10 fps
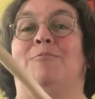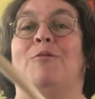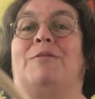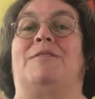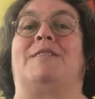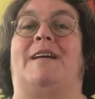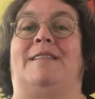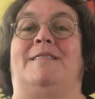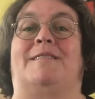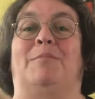wand
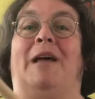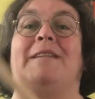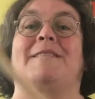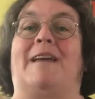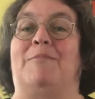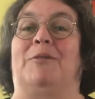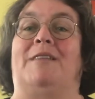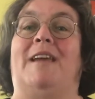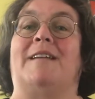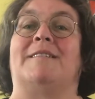and some lights came on in
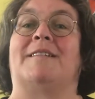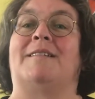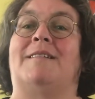the end.